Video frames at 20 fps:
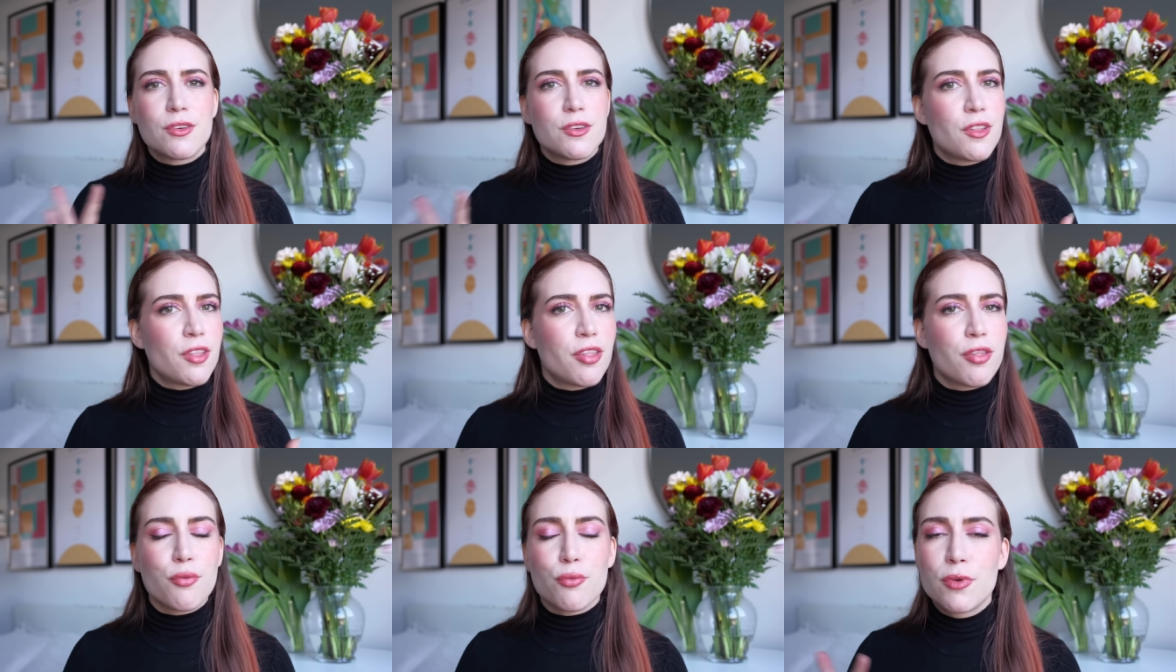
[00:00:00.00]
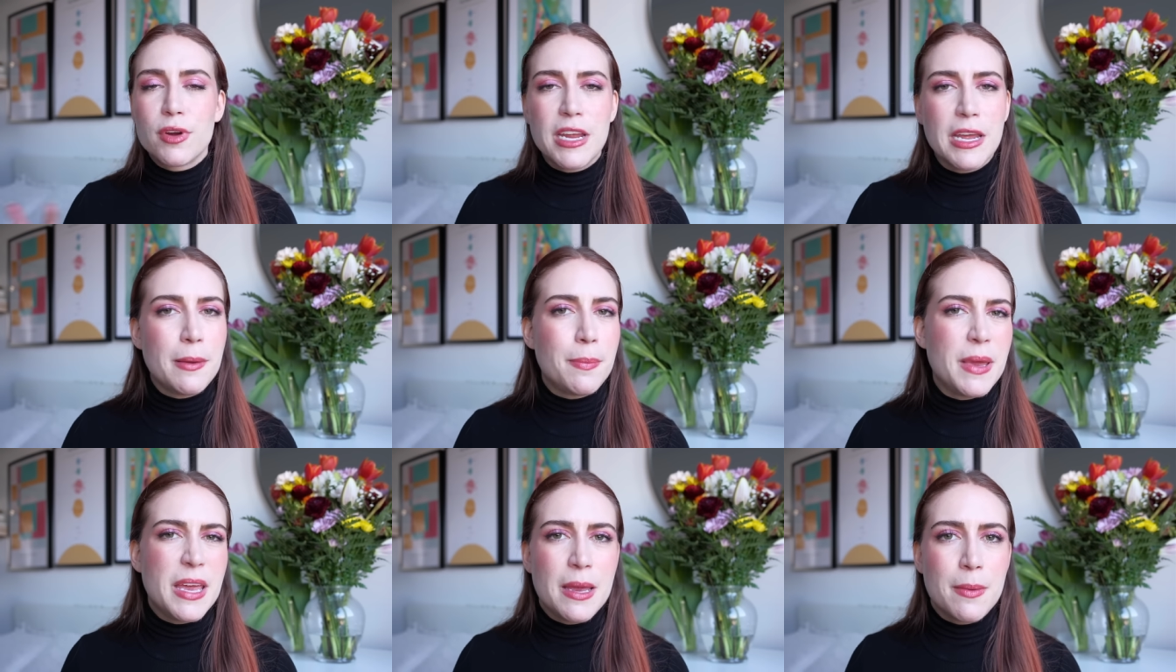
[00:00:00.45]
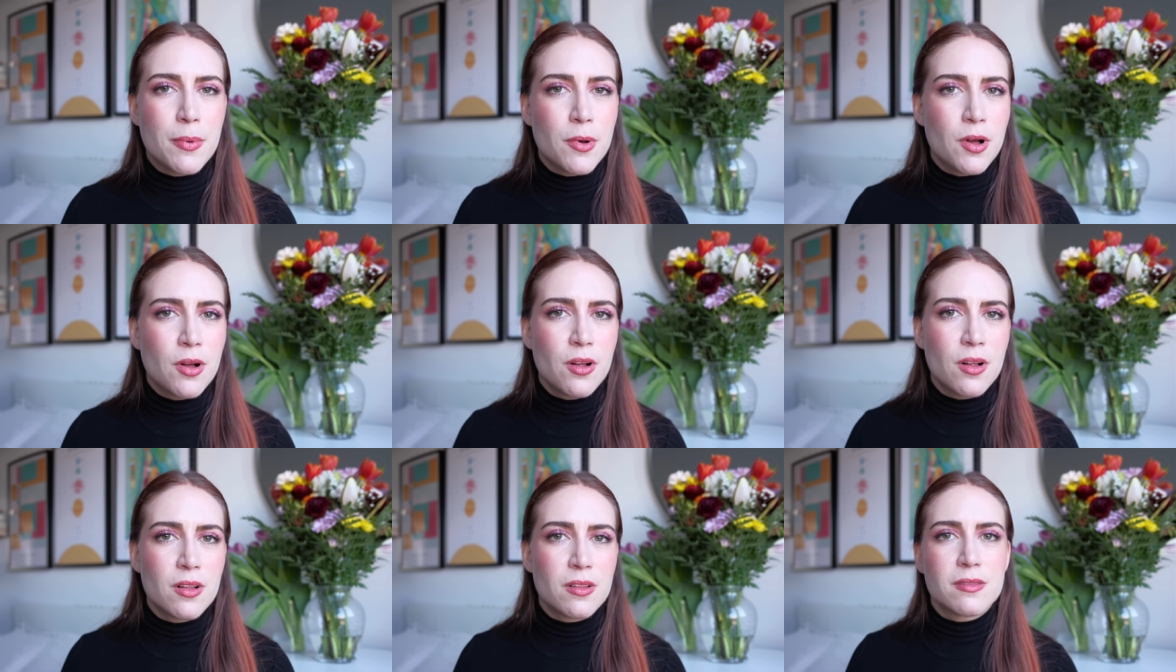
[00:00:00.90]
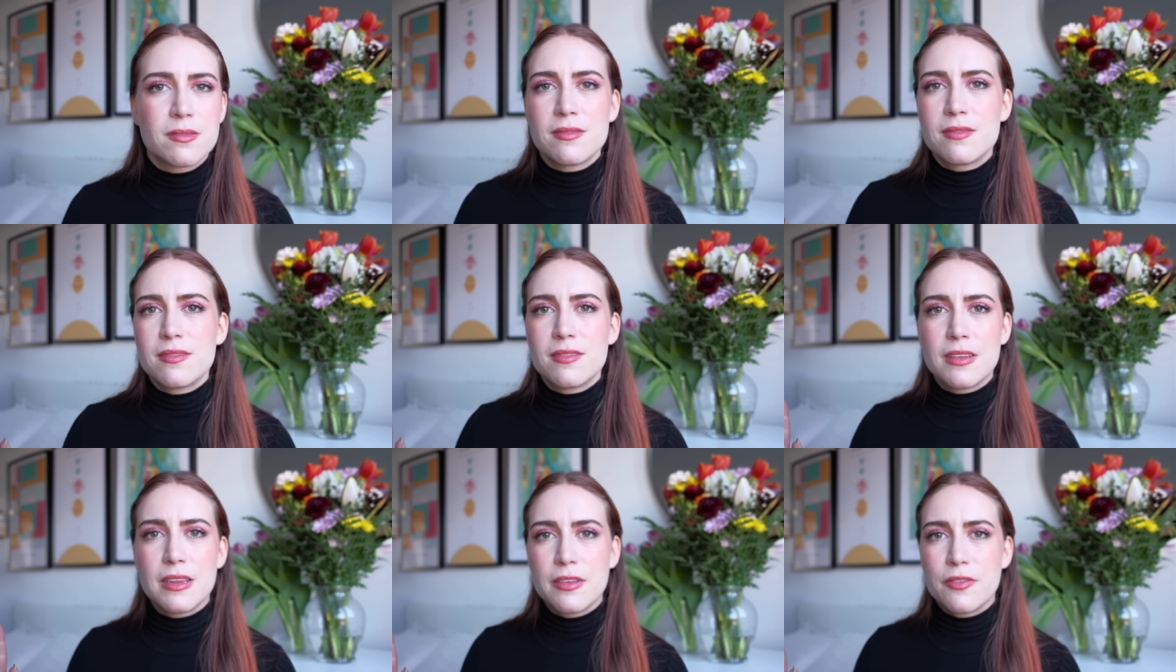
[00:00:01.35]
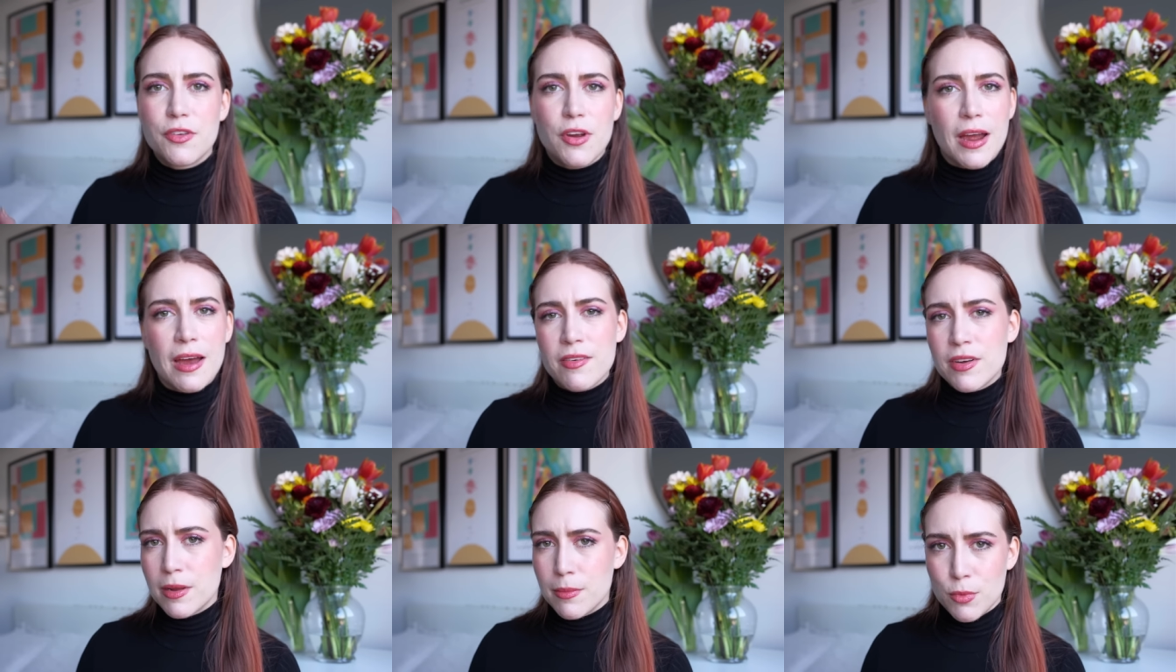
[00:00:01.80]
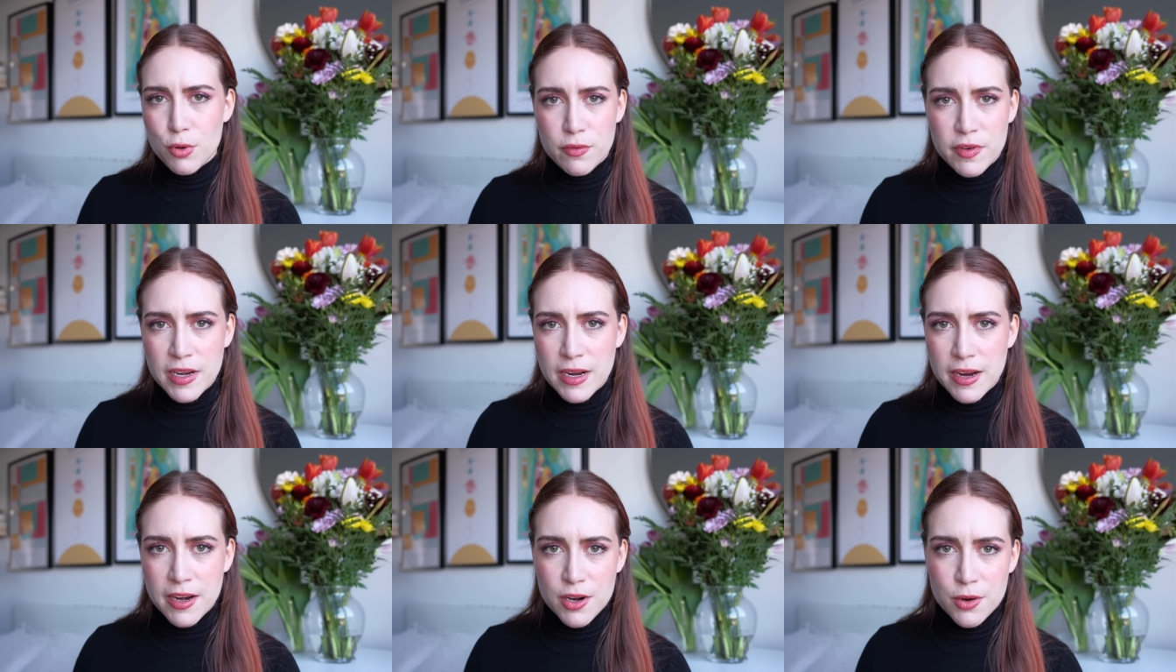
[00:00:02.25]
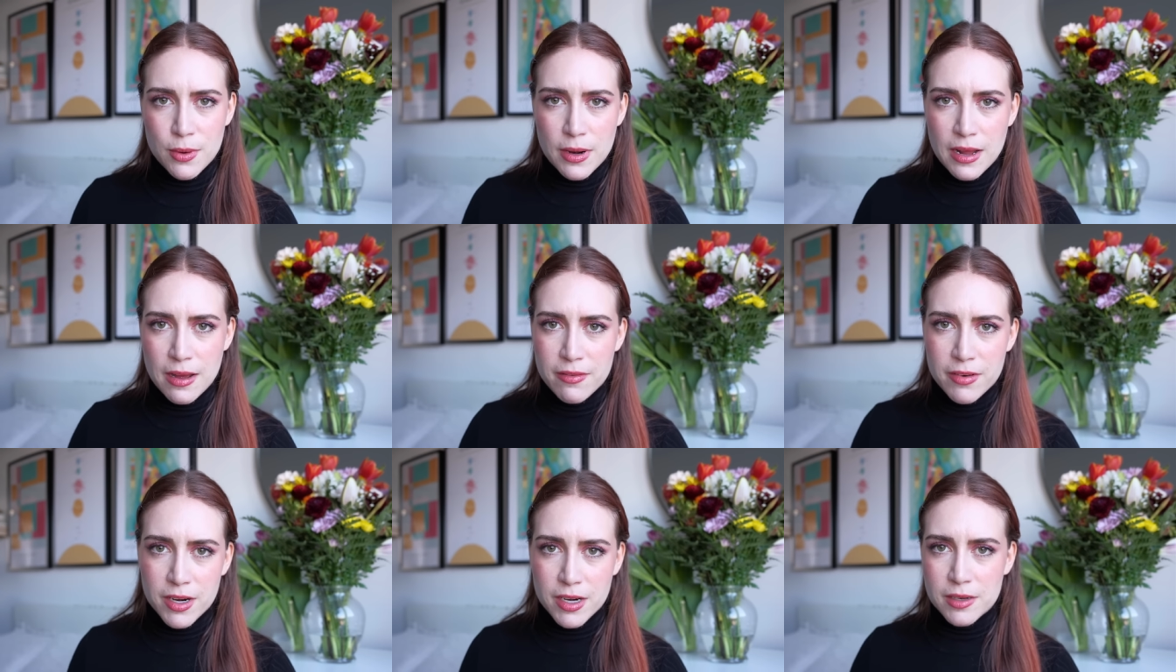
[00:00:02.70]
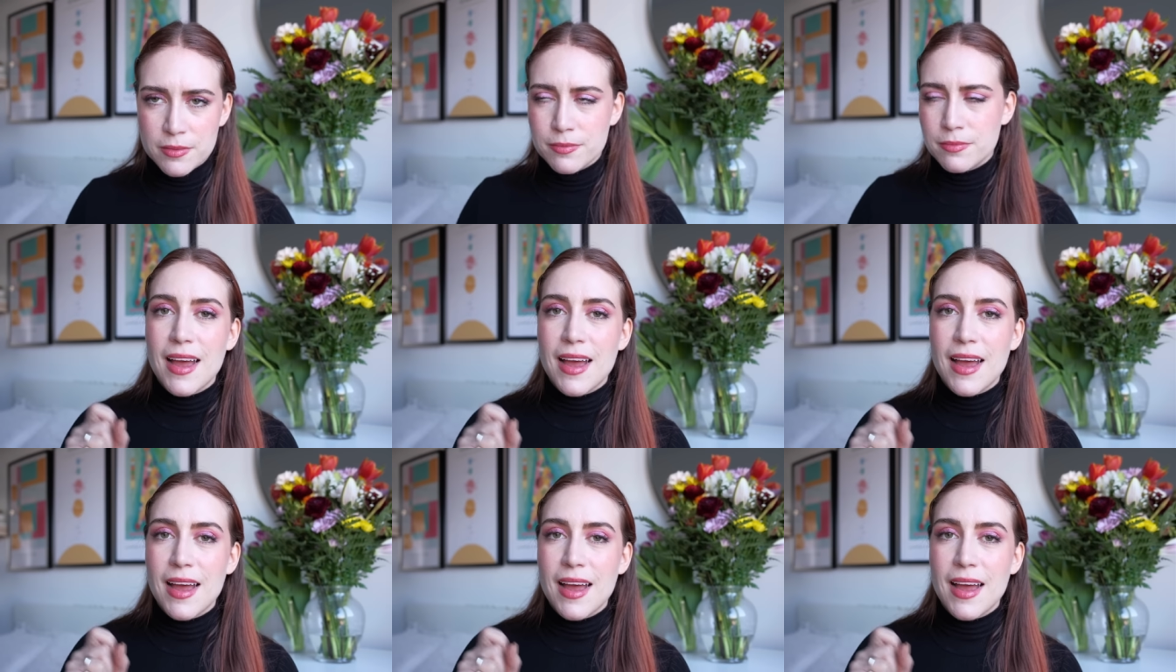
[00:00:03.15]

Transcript: three people if you're having a movie night or whatever.